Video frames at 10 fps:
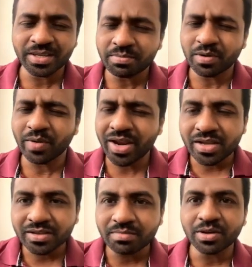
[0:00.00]

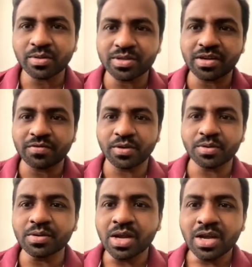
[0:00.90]
very simple question for
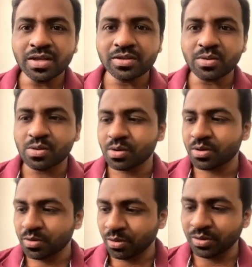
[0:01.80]
you. So
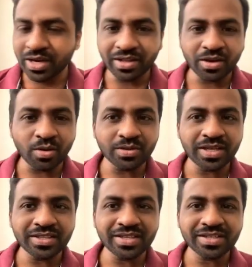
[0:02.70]
you know that the
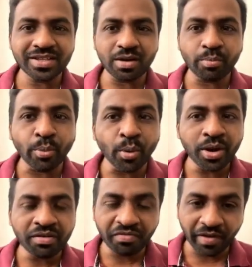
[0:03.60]
dosage is
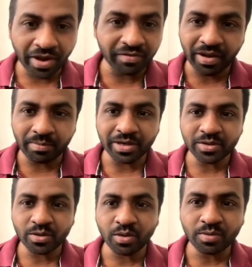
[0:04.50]
0.5 ml.
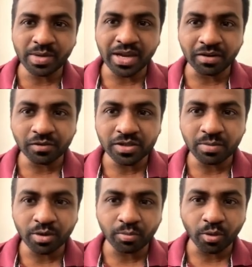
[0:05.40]
So don't be confused
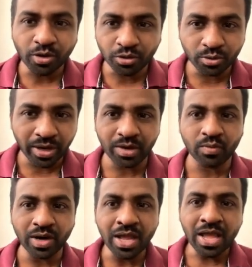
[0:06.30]
about 0.2 and
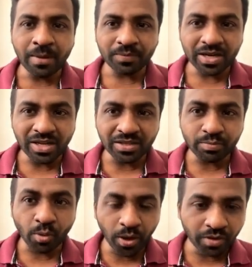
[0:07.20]
1. It is
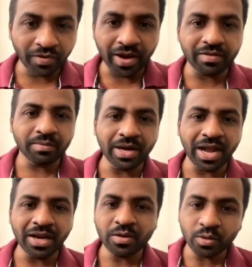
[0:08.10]
0.5 ml,
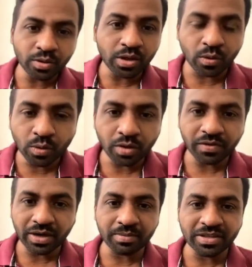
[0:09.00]
and you know the route of
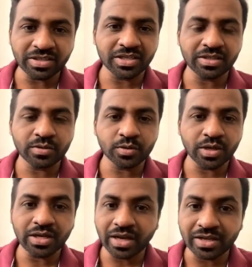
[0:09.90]
administration.
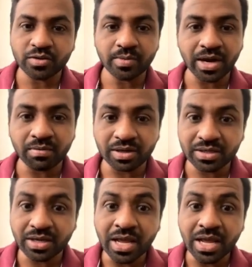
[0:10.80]
Usually it has to be administered